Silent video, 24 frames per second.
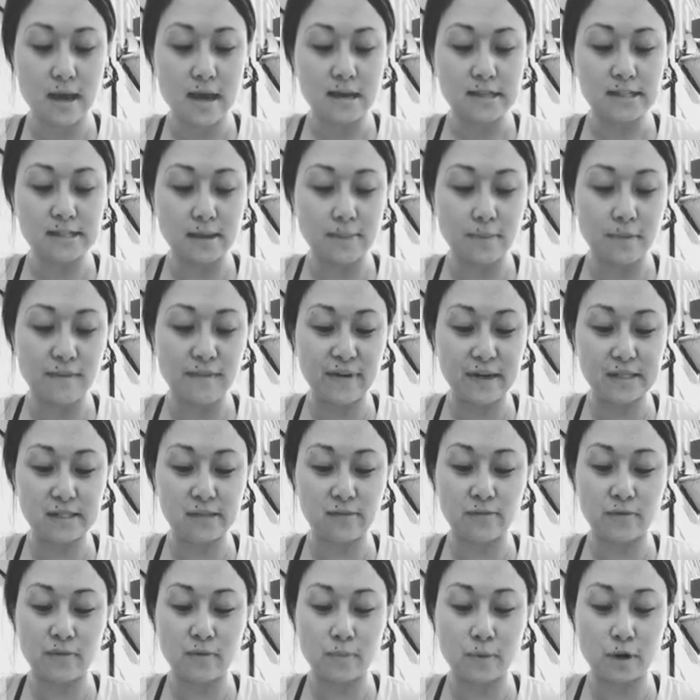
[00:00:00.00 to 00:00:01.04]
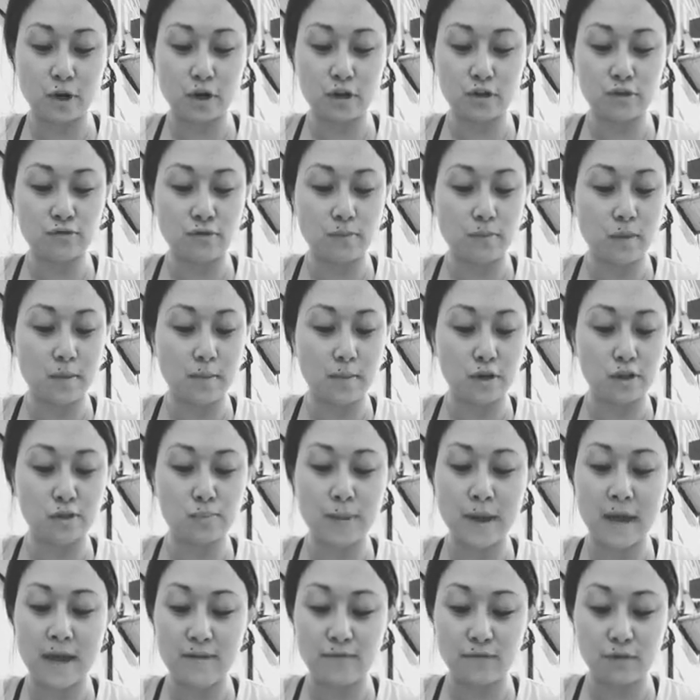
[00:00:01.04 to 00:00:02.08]
Some of us have emerged from the most
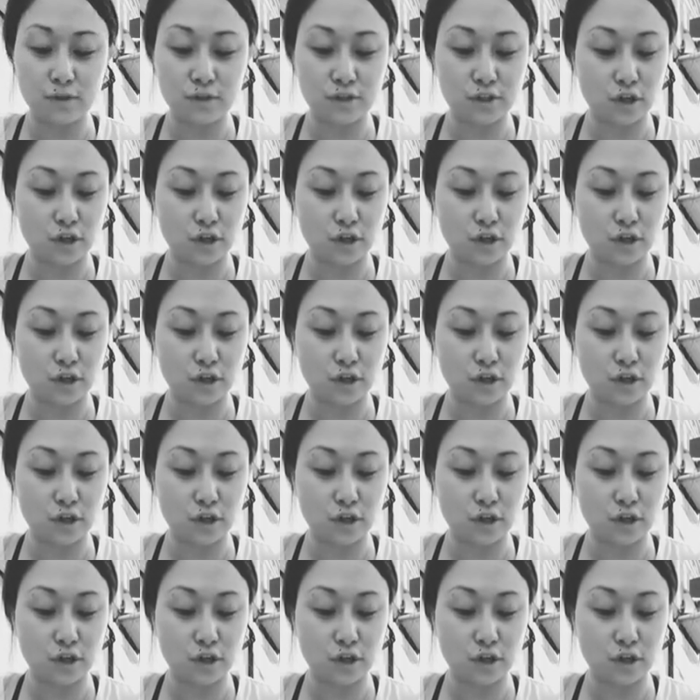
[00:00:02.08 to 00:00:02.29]
painful